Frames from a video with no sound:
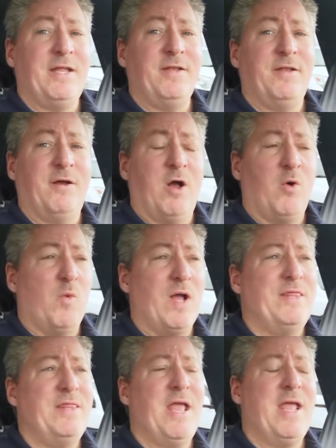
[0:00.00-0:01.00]
it
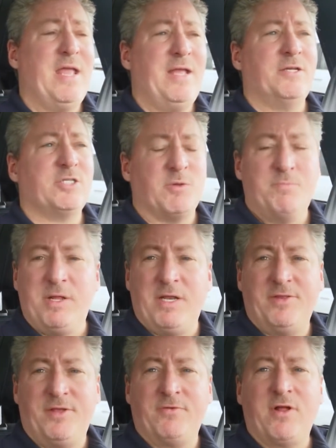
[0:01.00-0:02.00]
when they
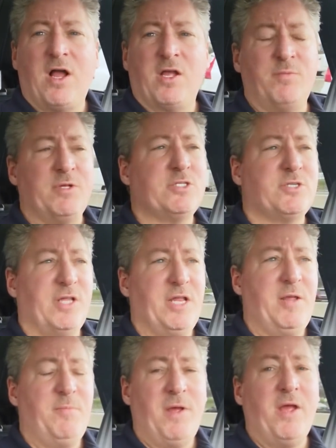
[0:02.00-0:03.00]
submitted their documents to
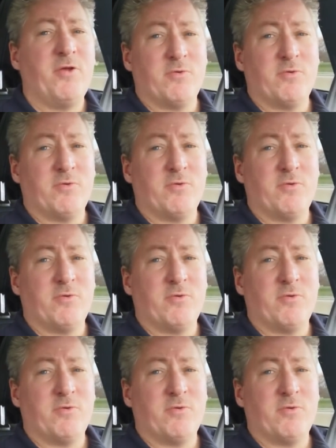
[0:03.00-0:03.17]
the EPA.